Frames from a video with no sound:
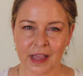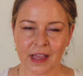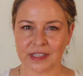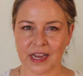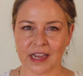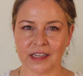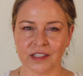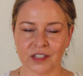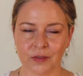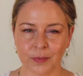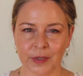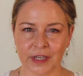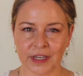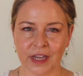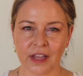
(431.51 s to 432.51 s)
Tend to
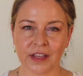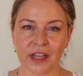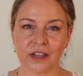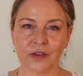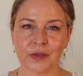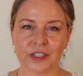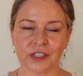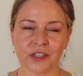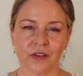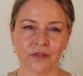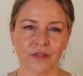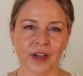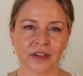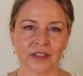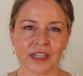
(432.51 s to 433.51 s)
be, a yellow
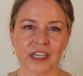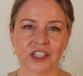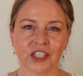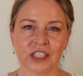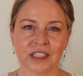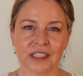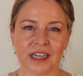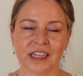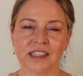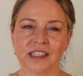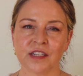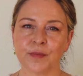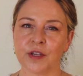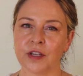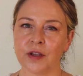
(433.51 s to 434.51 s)
undertone foundation tends
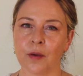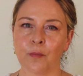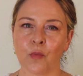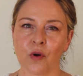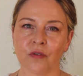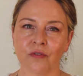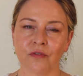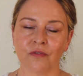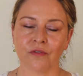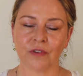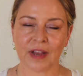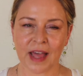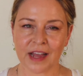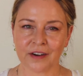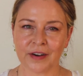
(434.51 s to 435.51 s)
to be more
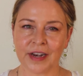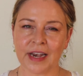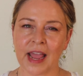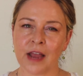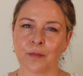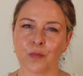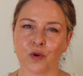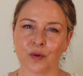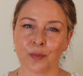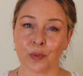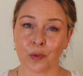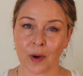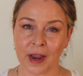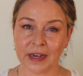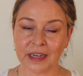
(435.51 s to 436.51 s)
flattering and more
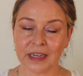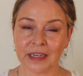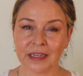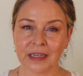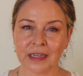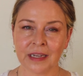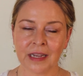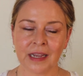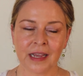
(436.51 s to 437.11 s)
brightening